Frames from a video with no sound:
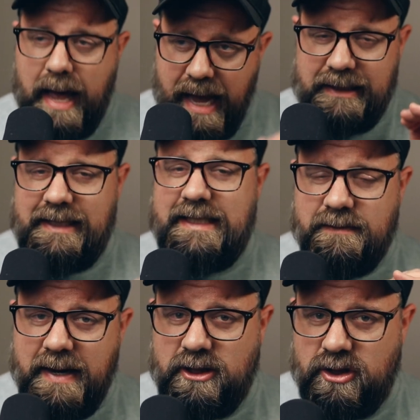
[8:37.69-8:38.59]
at
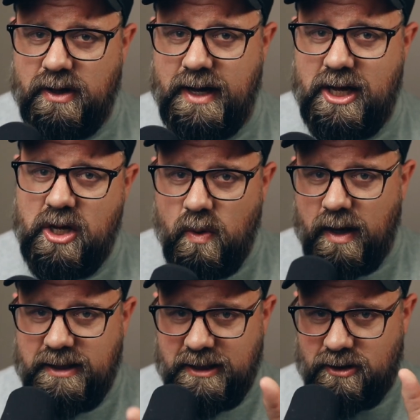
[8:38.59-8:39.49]
least make sure that you
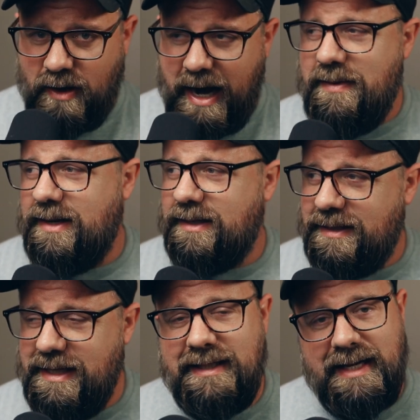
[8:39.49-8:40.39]
are describing in
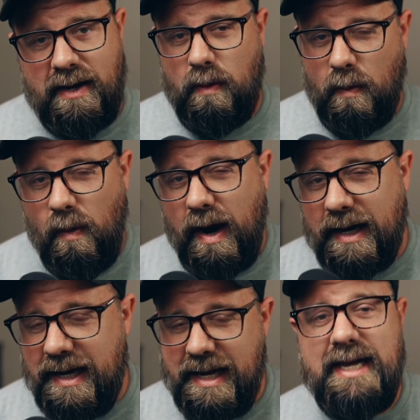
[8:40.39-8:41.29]
detail what
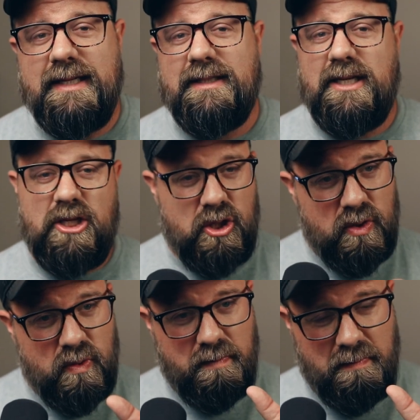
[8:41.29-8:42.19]
it is
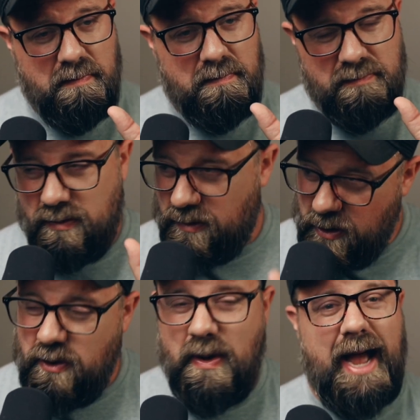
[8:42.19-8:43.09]
you
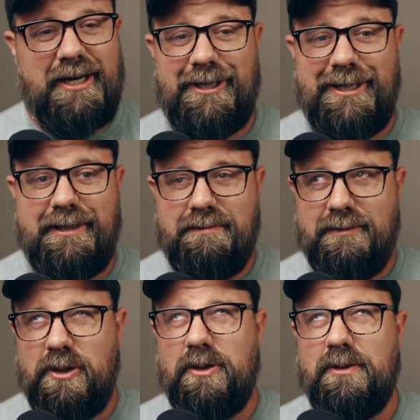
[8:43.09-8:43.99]
do actually
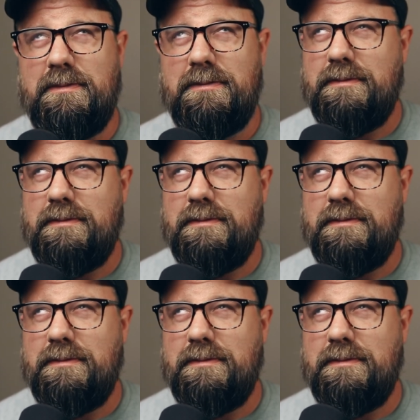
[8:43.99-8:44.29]
do.